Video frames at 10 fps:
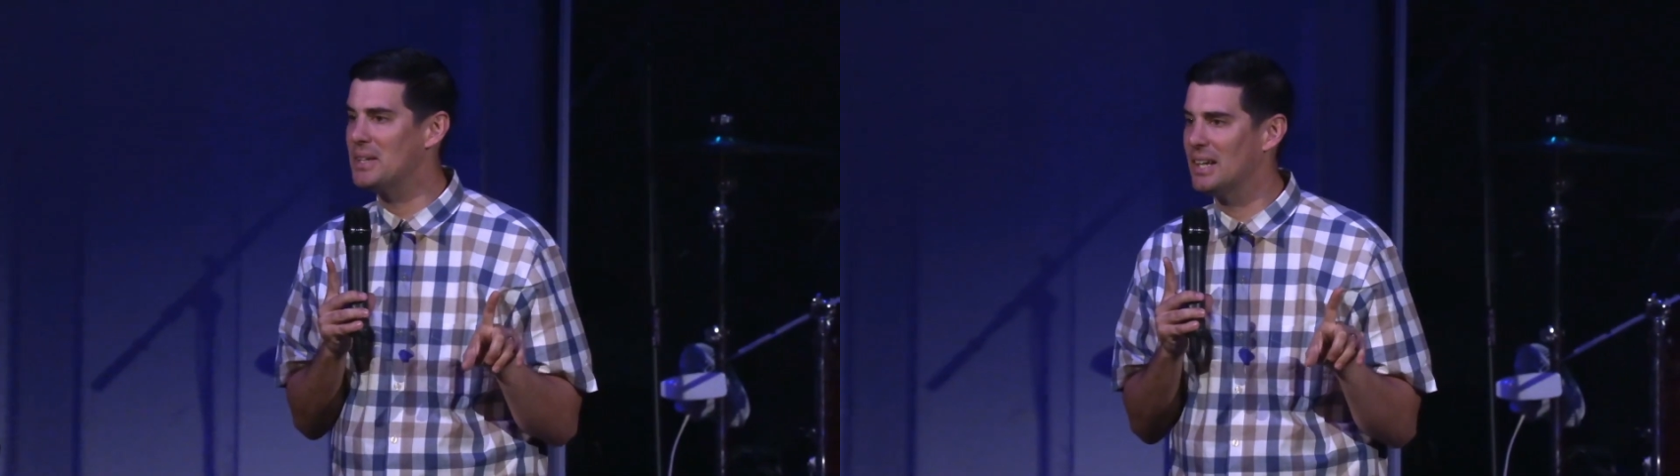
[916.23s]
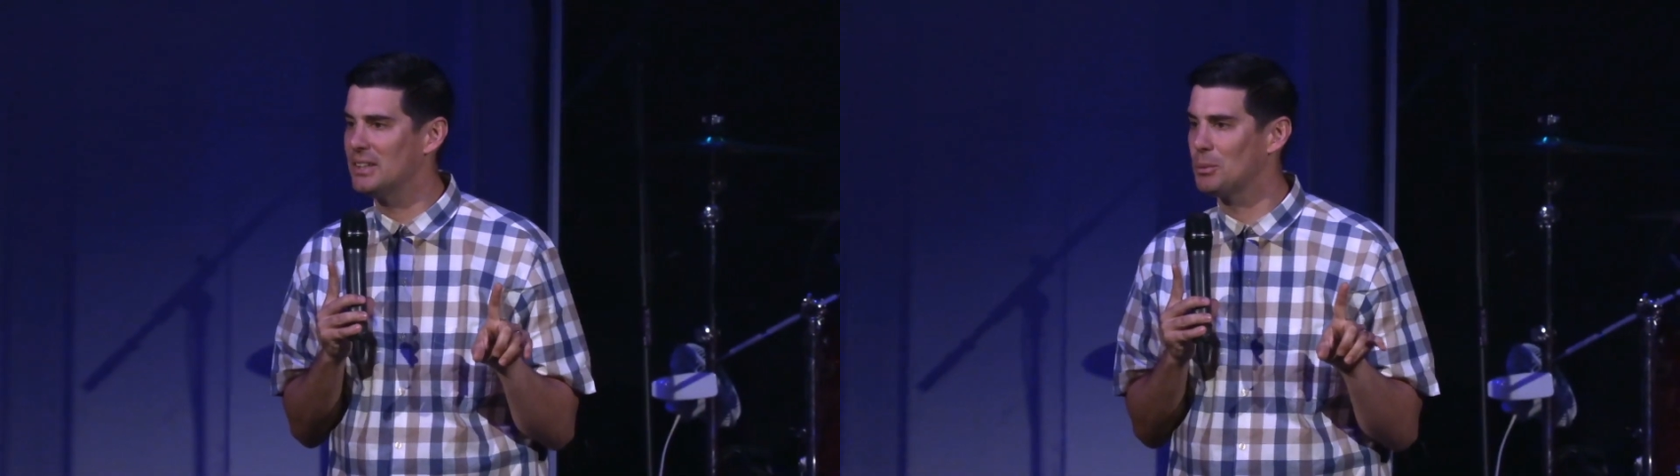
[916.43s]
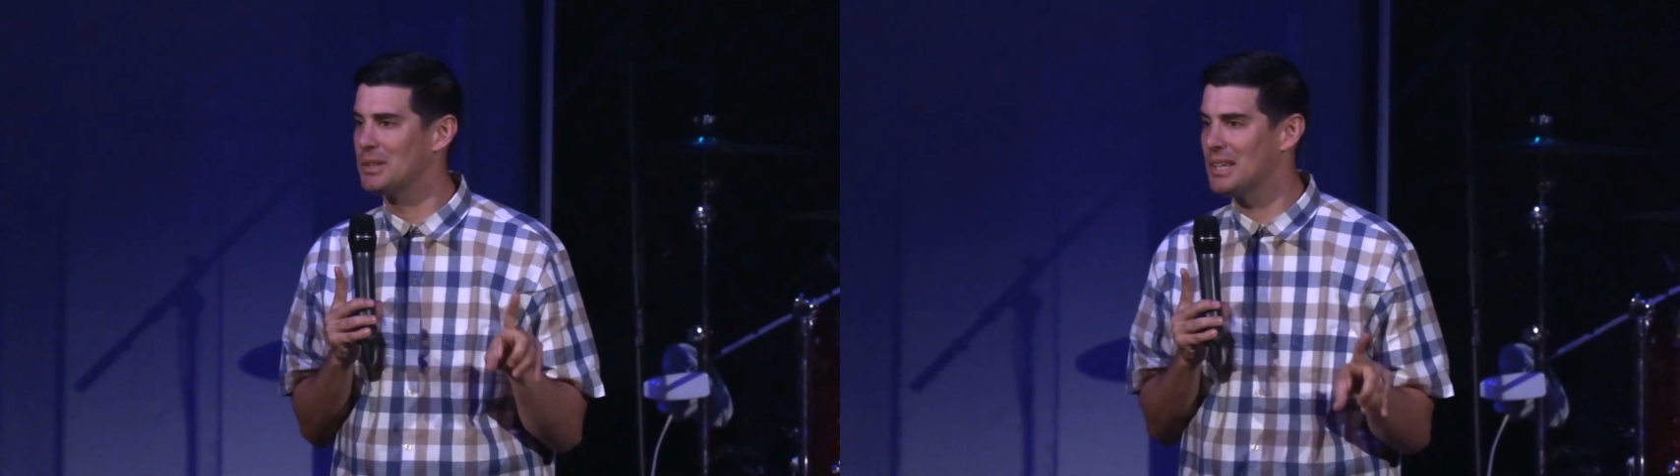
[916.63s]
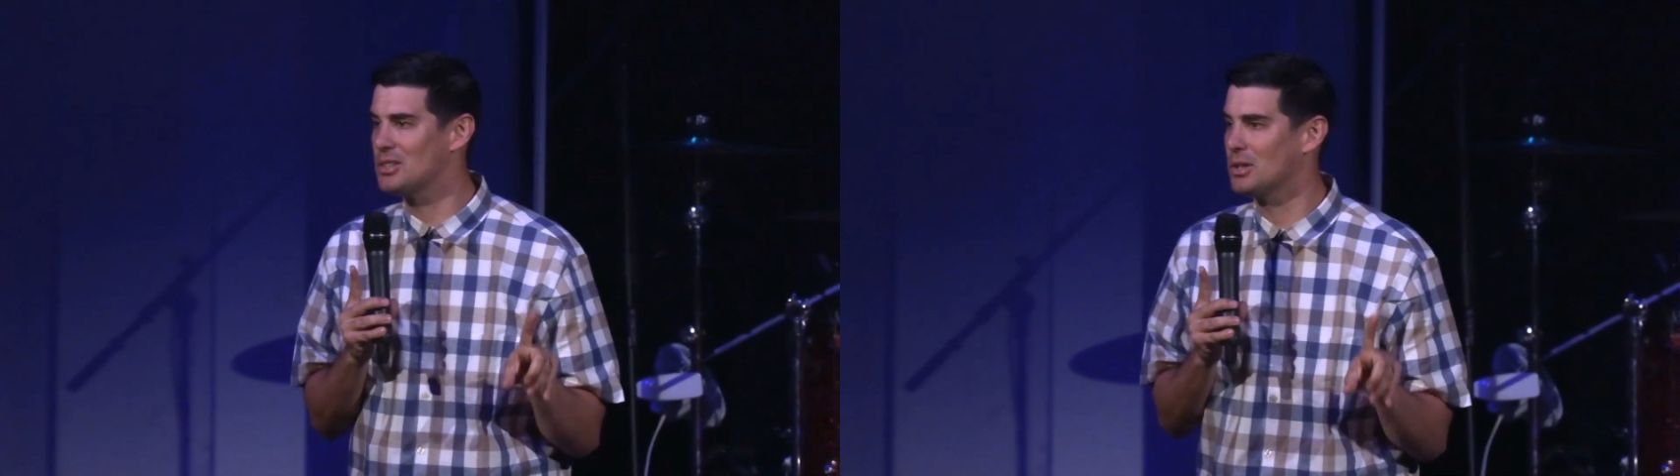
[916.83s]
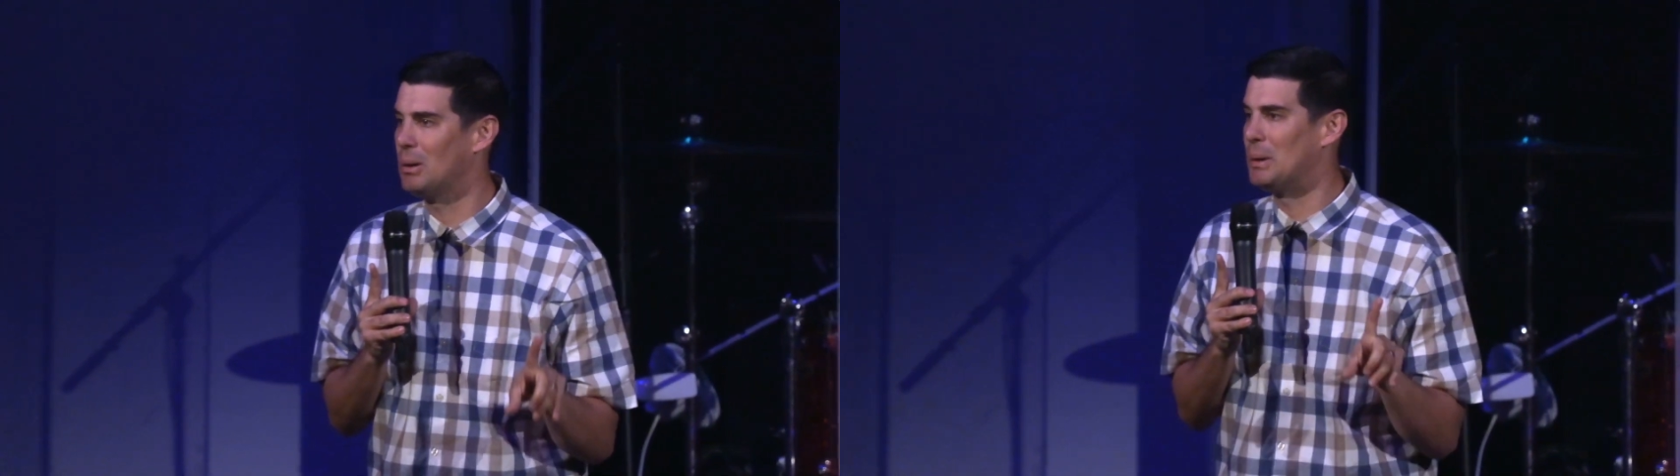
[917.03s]
together when
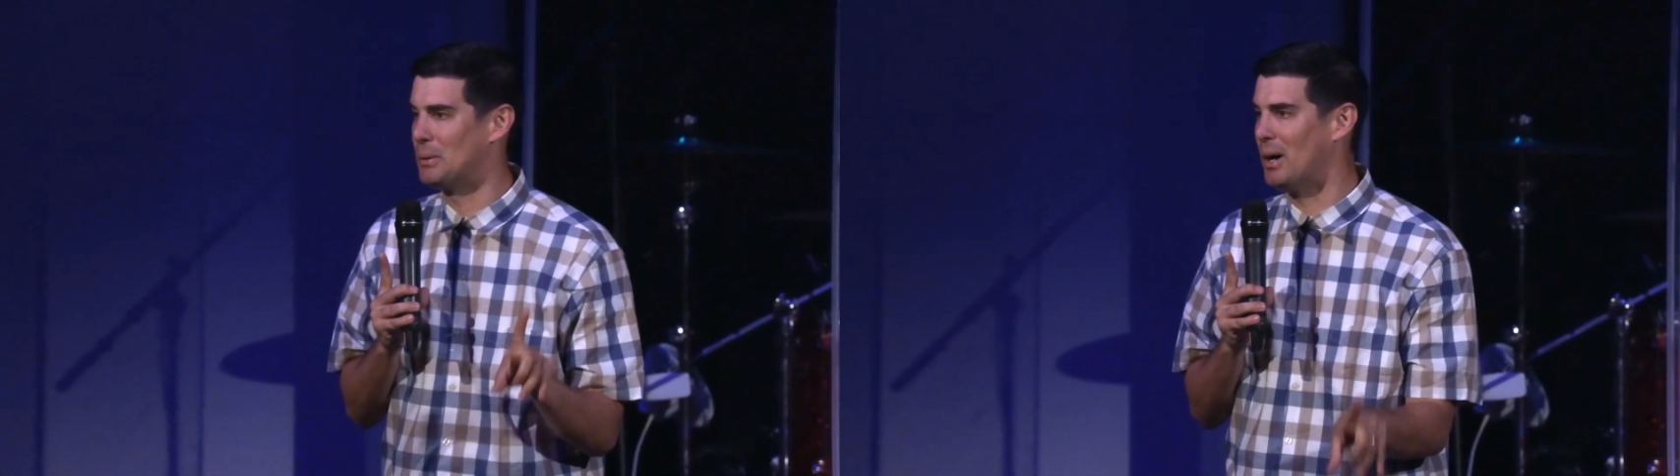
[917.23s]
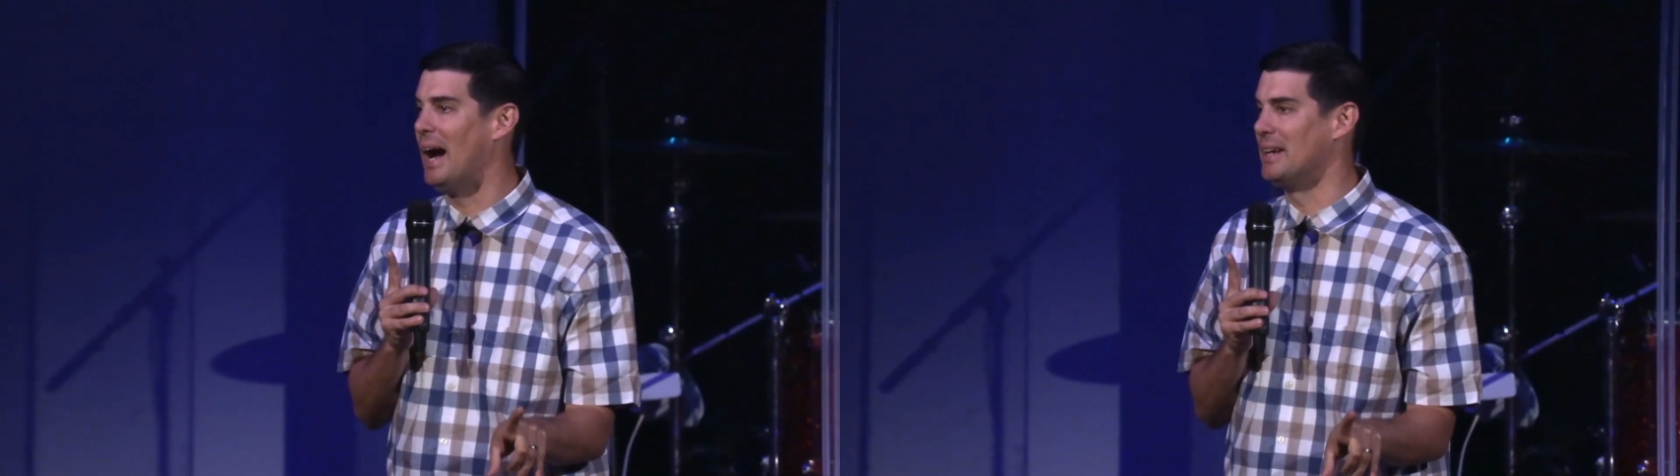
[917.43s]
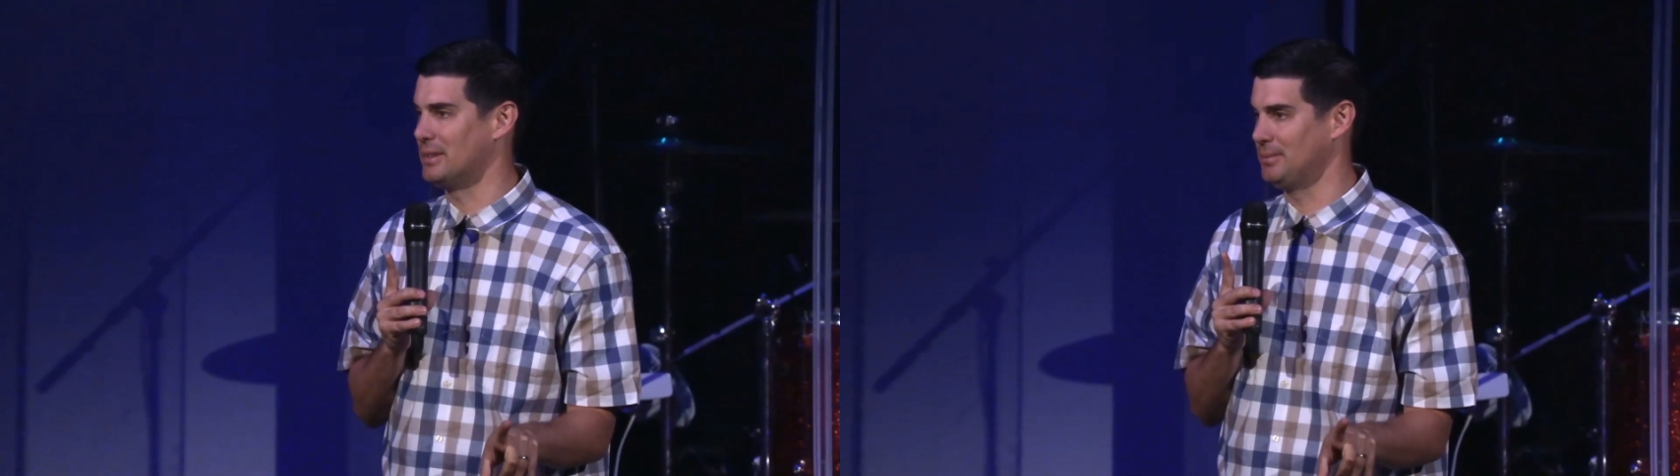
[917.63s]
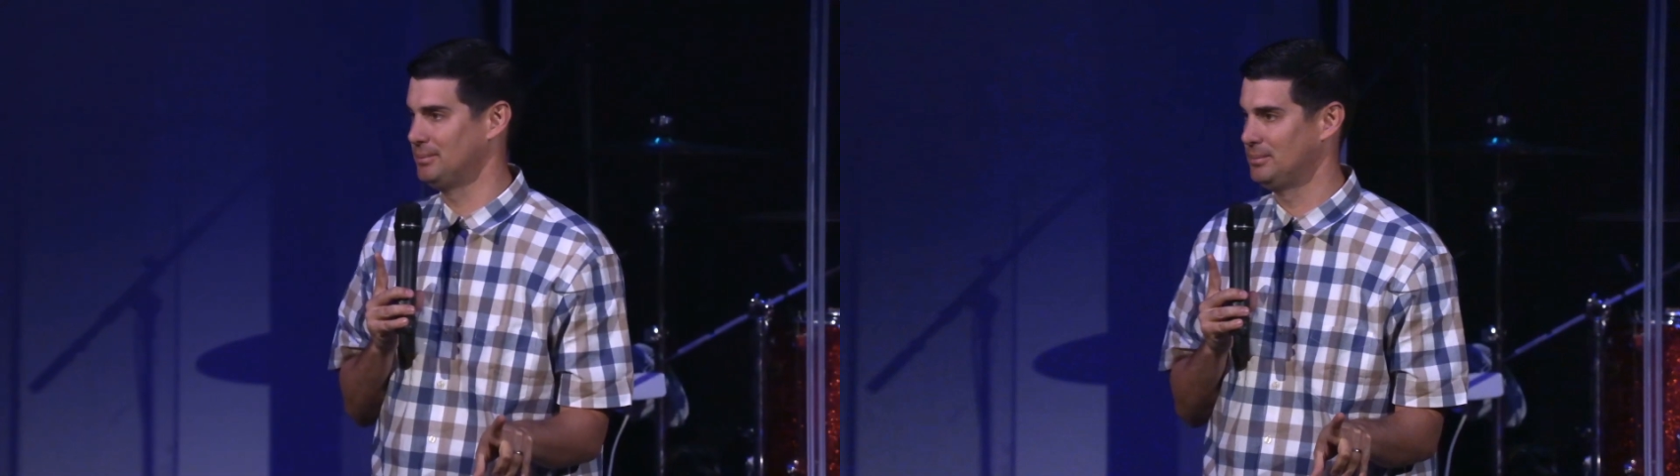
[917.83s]
things are going right.